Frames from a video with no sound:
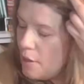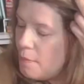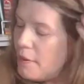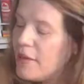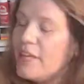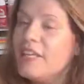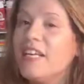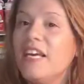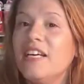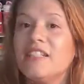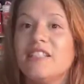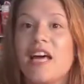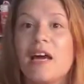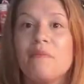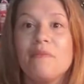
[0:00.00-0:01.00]
But
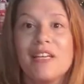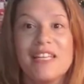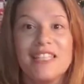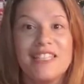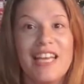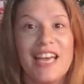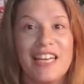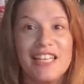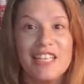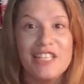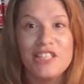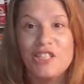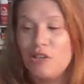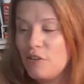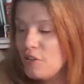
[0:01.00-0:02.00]
yes, I'm excited to
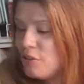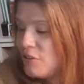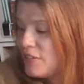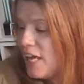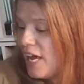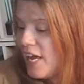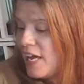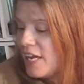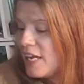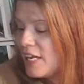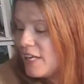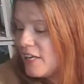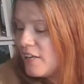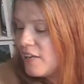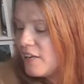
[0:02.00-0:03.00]
show you that,
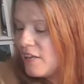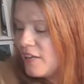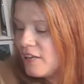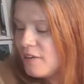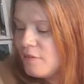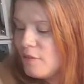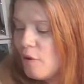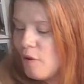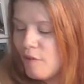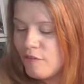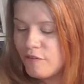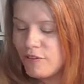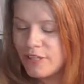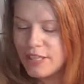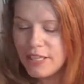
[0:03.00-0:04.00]
and
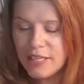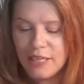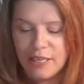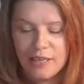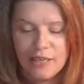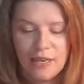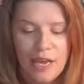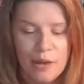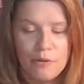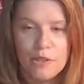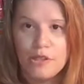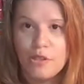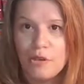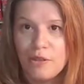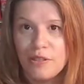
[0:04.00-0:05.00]
hopefully, and I will
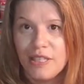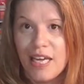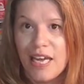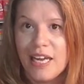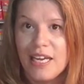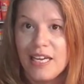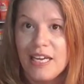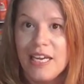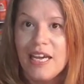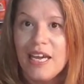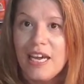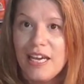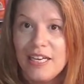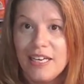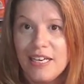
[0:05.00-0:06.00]
show you that
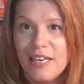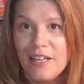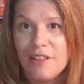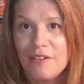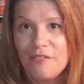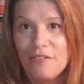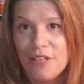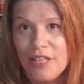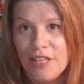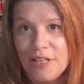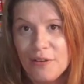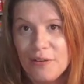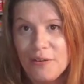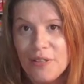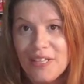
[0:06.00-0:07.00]
in another
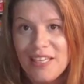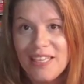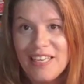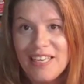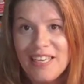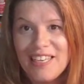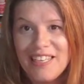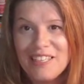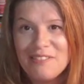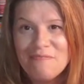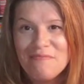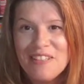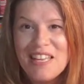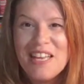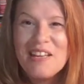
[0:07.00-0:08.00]
video.
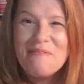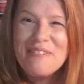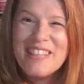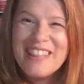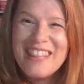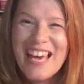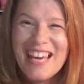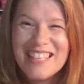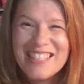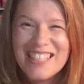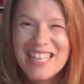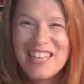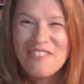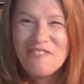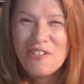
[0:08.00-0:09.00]
But that's
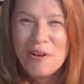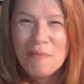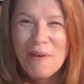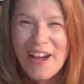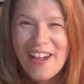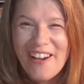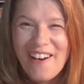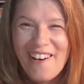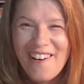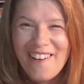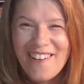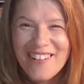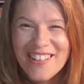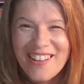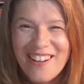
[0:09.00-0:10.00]
it for my
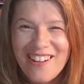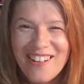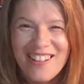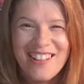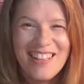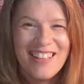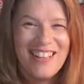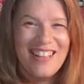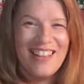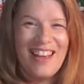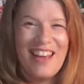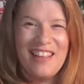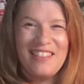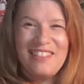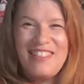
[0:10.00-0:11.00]
haul, y'all.
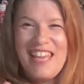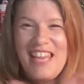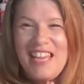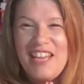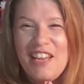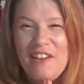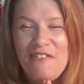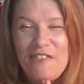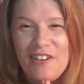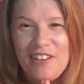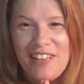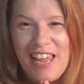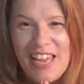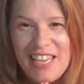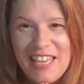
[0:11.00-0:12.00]
Thank you for
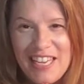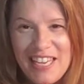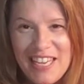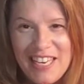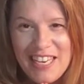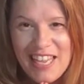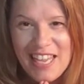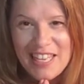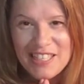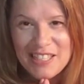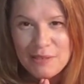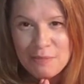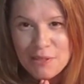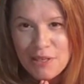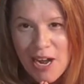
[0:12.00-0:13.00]
liking and
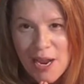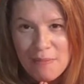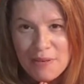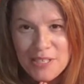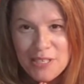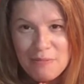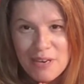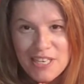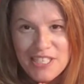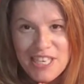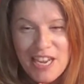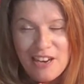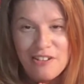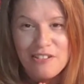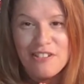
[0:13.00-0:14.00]
subscribing to my channel.